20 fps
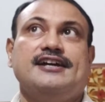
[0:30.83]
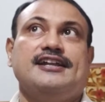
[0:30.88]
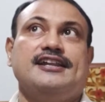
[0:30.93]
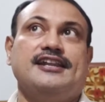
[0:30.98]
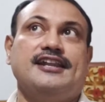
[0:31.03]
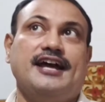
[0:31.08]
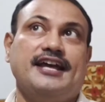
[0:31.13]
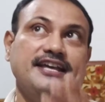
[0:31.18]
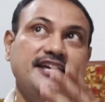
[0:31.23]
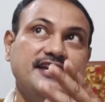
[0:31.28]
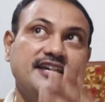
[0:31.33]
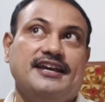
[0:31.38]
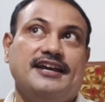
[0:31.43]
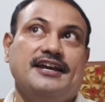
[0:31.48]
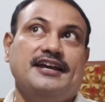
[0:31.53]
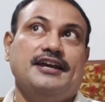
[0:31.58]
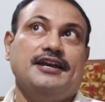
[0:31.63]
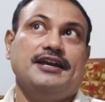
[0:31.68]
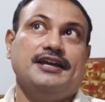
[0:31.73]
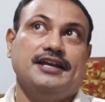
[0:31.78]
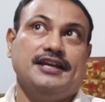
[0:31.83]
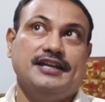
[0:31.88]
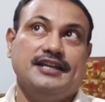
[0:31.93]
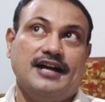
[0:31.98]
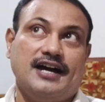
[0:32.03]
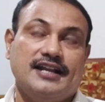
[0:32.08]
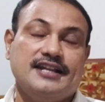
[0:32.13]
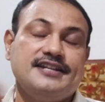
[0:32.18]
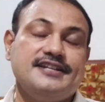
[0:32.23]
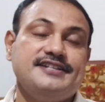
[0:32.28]
like in
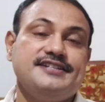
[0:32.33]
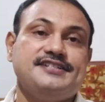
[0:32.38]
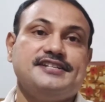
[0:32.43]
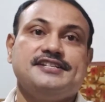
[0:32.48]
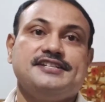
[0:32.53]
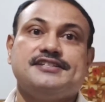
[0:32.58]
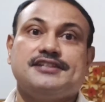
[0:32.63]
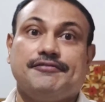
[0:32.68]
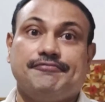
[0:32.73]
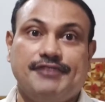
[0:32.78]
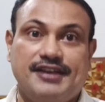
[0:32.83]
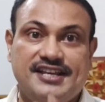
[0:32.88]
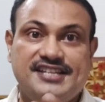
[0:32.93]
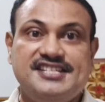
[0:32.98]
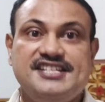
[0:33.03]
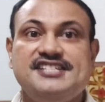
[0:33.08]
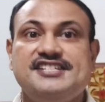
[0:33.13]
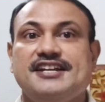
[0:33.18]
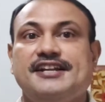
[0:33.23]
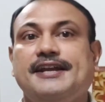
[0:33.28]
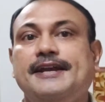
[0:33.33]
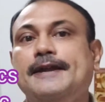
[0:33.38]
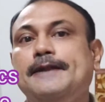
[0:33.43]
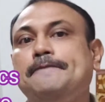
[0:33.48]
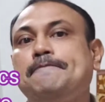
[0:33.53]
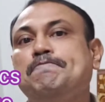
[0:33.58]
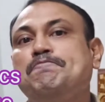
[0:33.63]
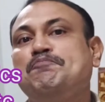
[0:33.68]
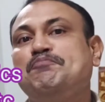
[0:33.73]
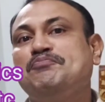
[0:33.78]
analysis of AC
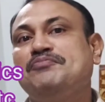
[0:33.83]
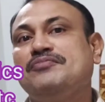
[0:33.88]
circuit,